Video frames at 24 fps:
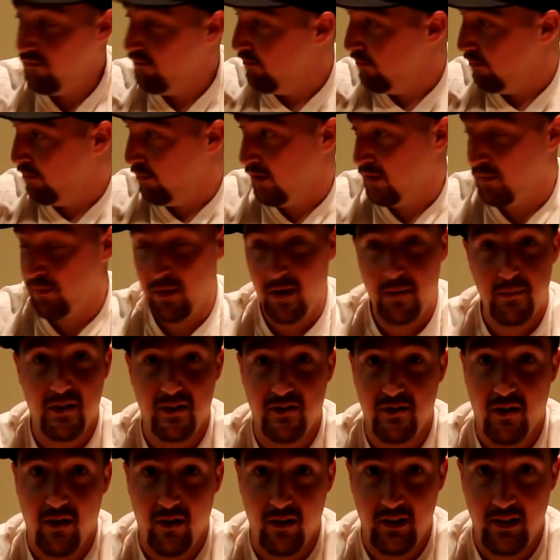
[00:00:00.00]
with pretty
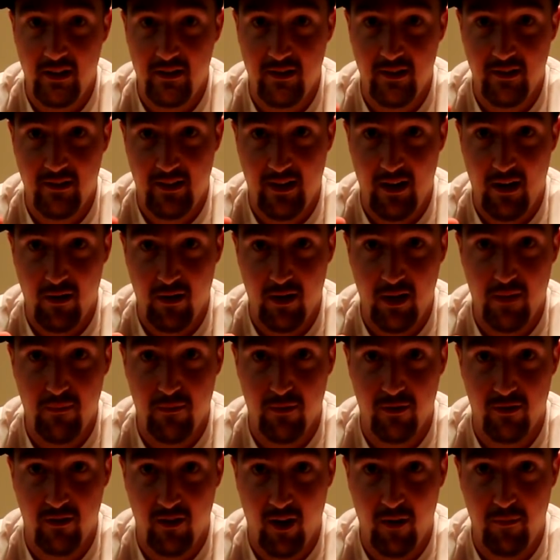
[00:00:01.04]
much all of these, since they are cut
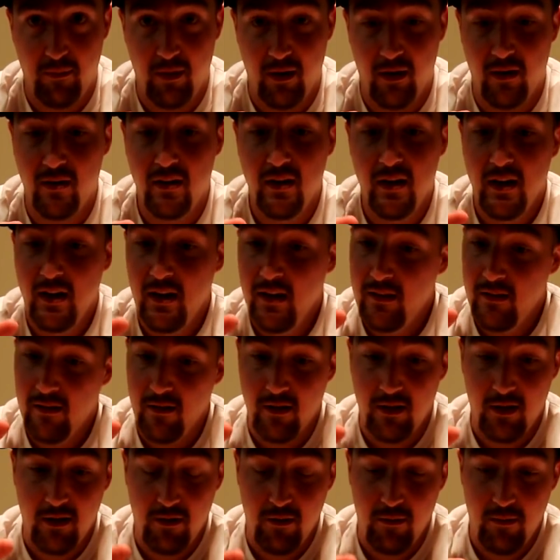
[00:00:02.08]
for softball,
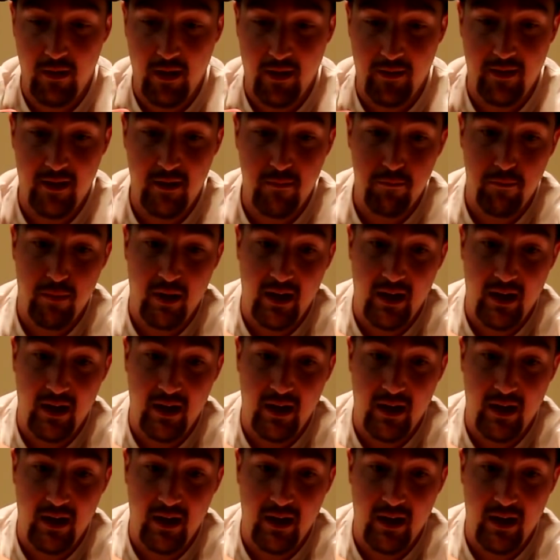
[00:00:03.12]
they're going to do nothing